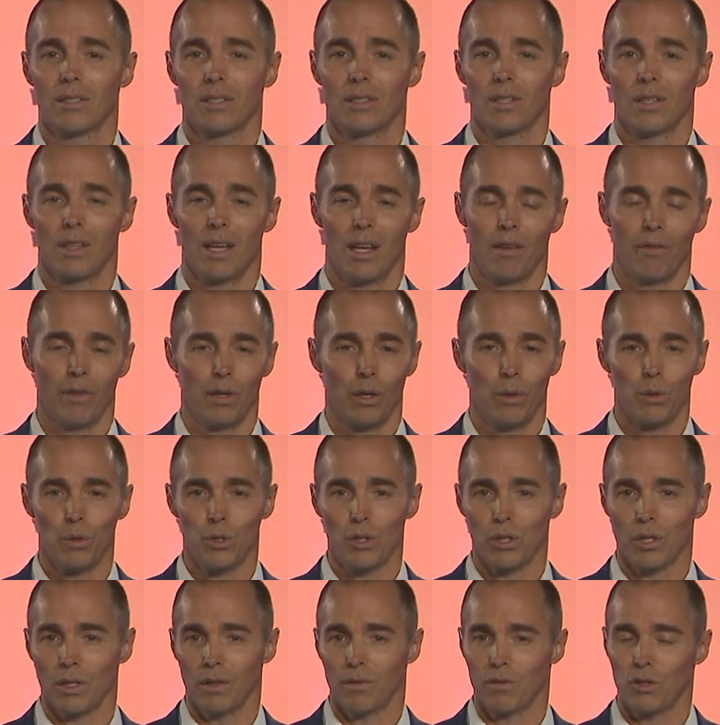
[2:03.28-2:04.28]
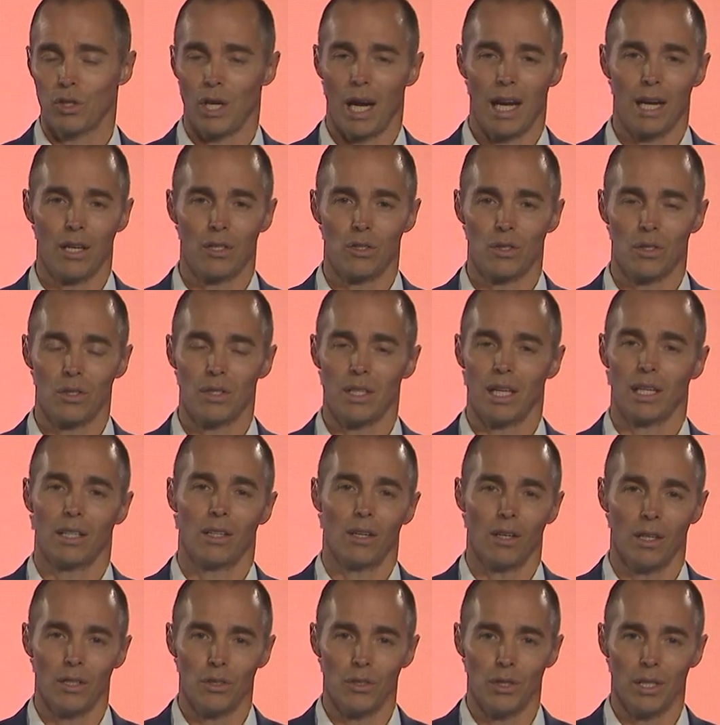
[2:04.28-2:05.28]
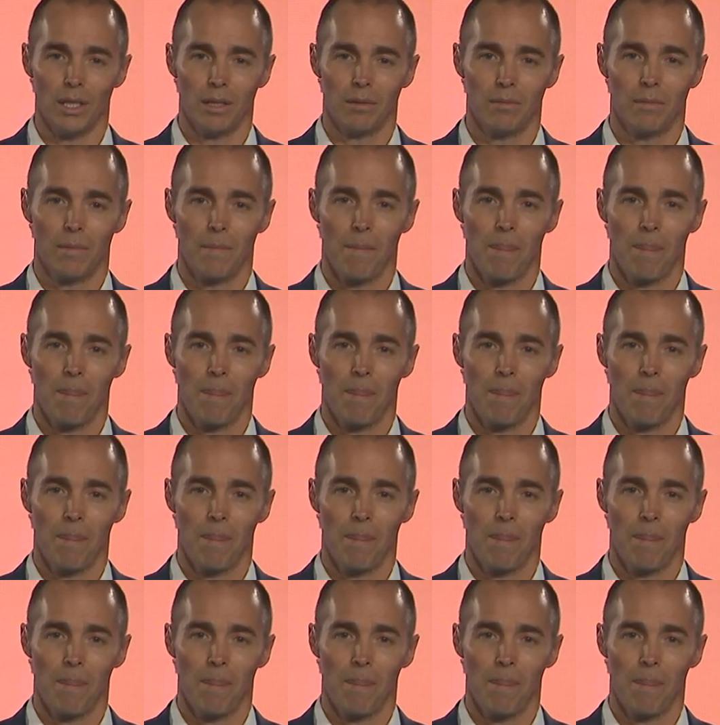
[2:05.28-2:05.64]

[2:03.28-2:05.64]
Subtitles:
into the evolution of change in technology